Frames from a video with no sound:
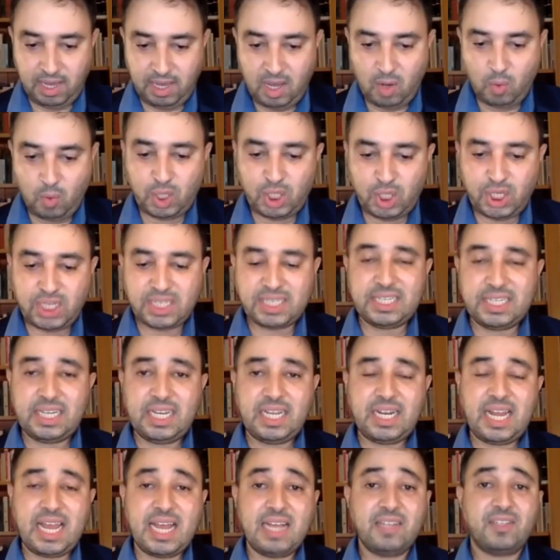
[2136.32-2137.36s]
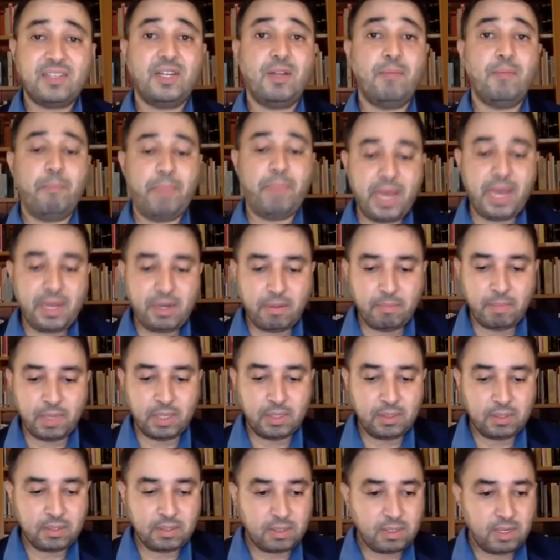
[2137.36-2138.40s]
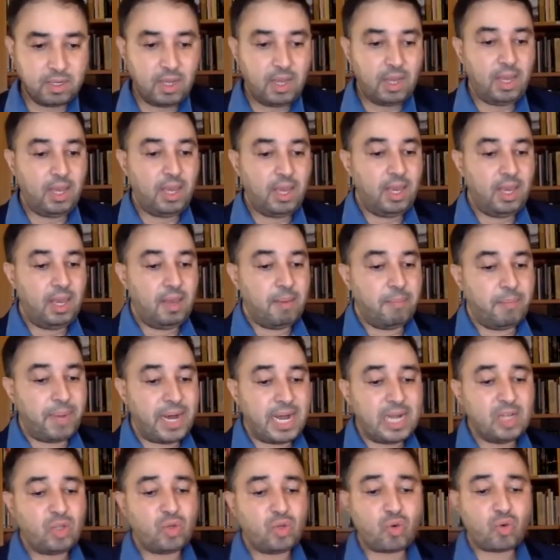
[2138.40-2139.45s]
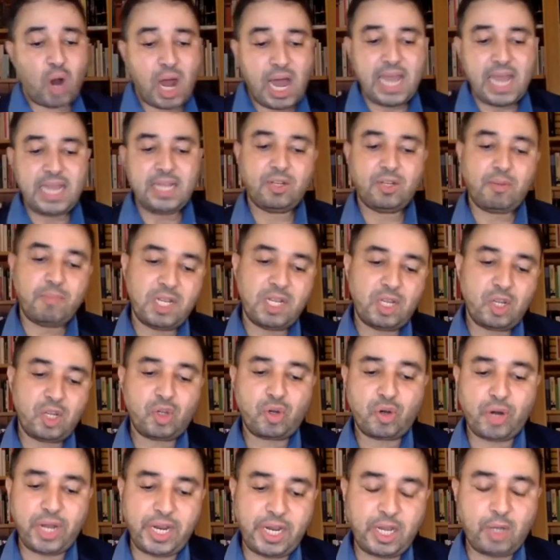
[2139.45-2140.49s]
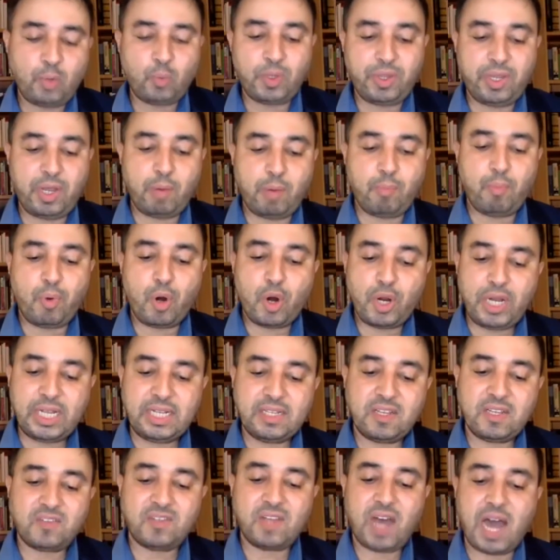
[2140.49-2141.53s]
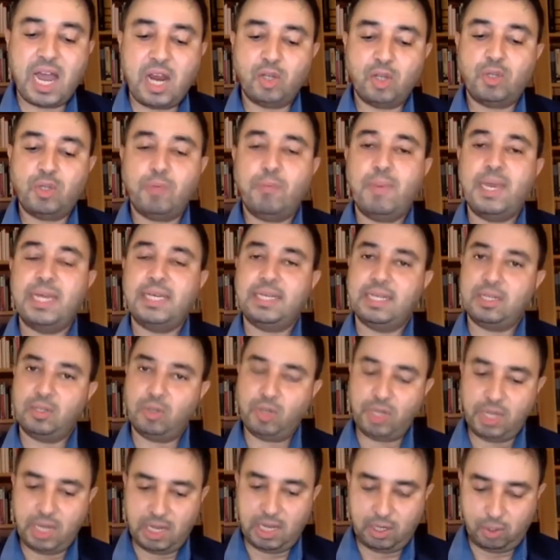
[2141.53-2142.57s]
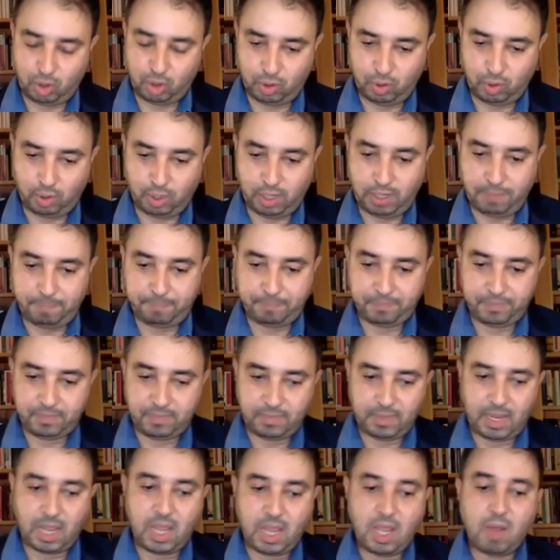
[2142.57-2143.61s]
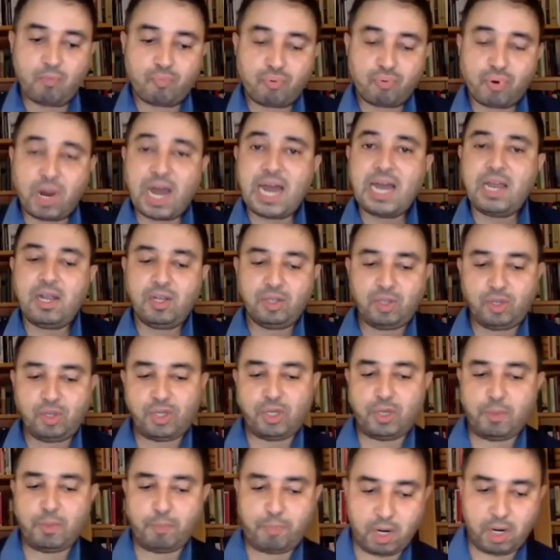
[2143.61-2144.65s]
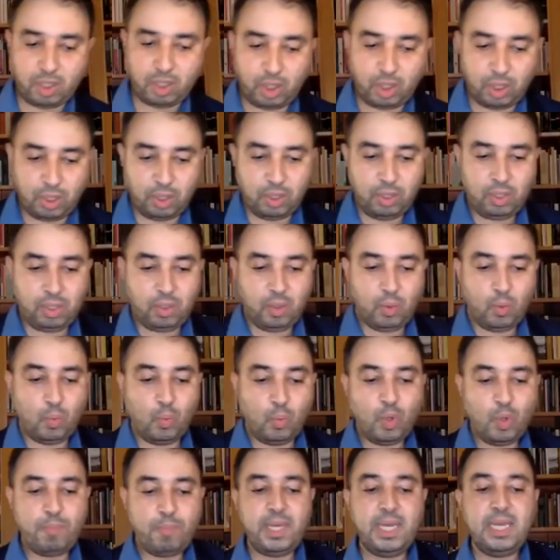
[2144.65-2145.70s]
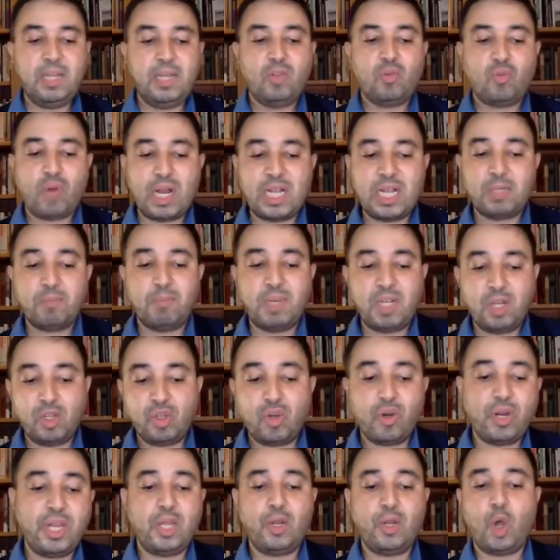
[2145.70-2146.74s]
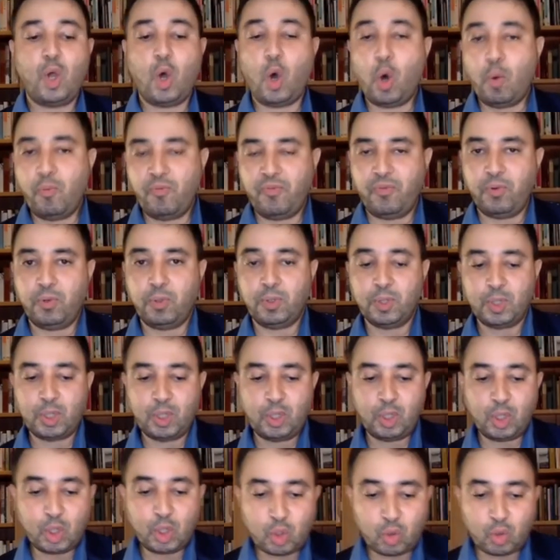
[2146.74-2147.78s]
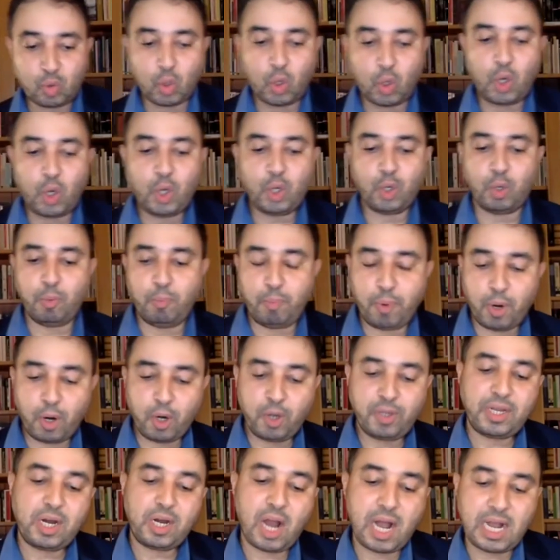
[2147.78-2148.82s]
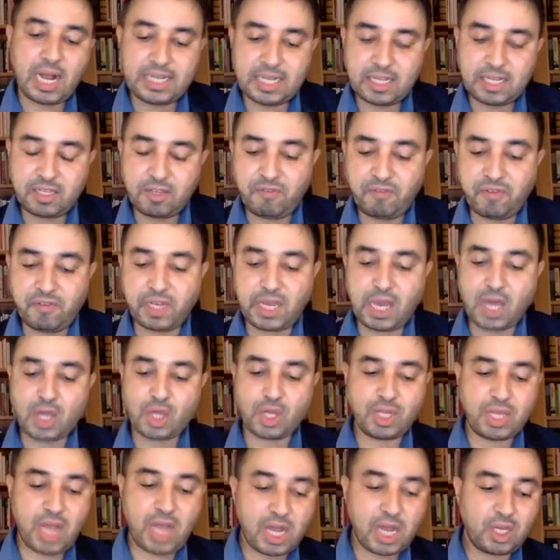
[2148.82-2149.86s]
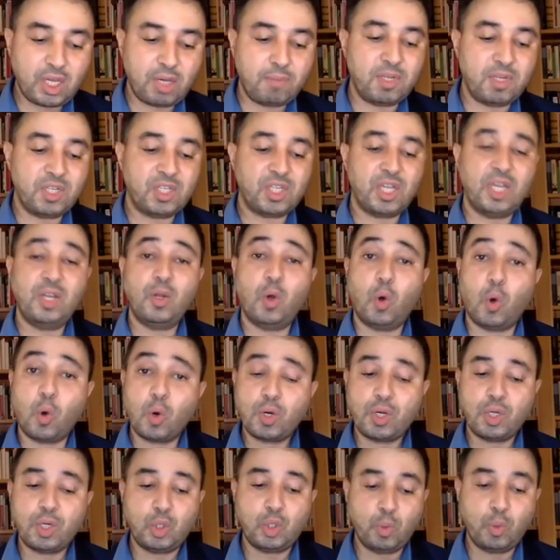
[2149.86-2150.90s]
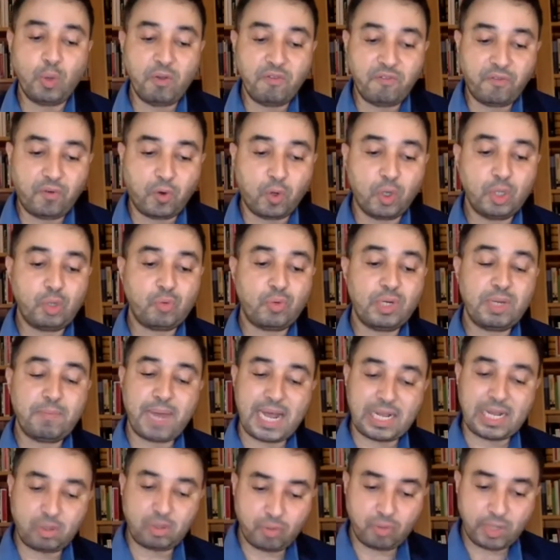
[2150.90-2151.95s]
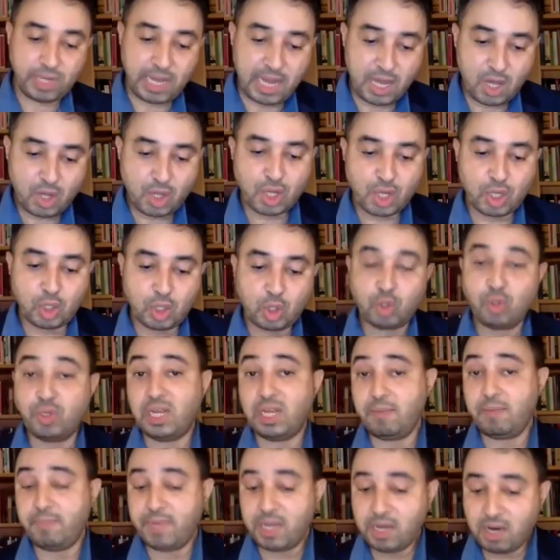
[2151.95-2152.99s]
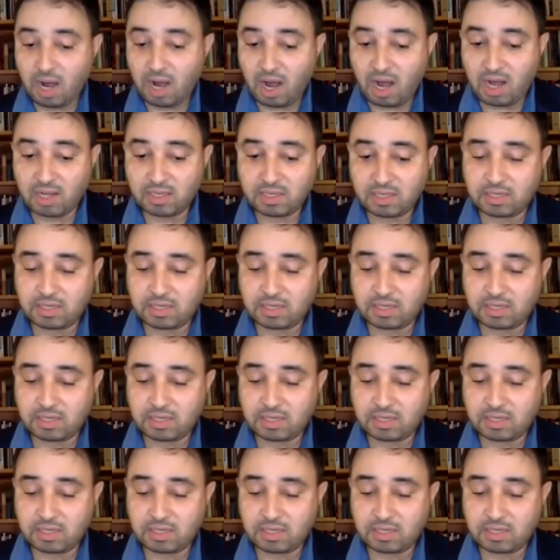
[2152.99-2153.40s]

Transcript: which is seen as an impediment, by drying the Mediterranean with their burning desire to make it to the other shore. Prior to the departure, would-be trans-Mediterranean hopefuls destroy or burn their identification documents in order to avoid repatriation should they be caught.